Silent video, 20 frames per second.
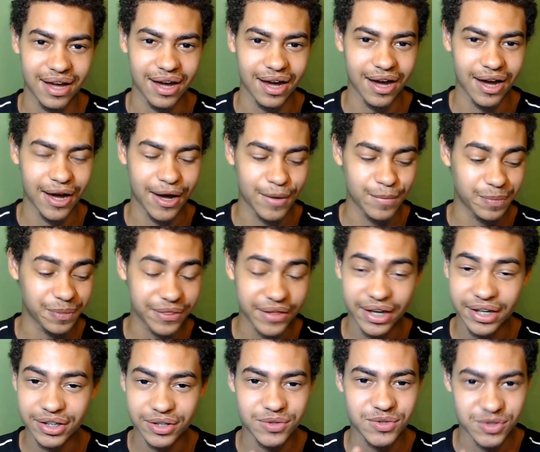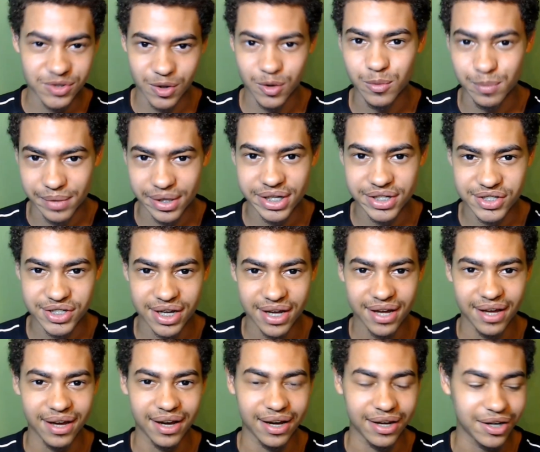Um, thank you so much.
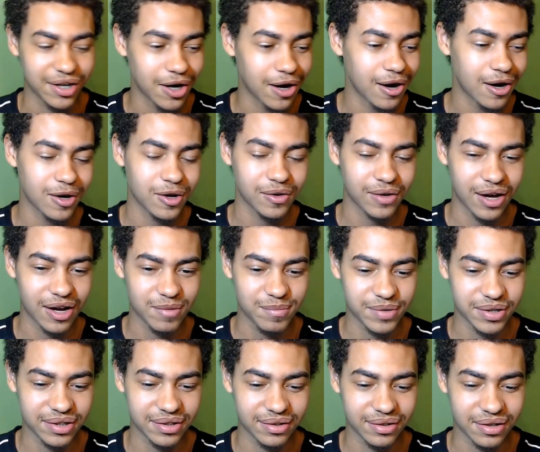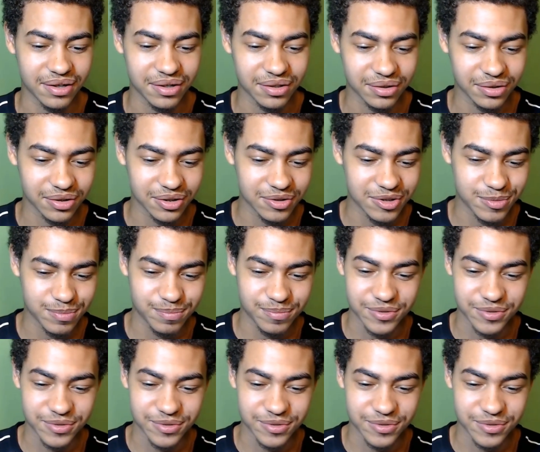I know I've been uh,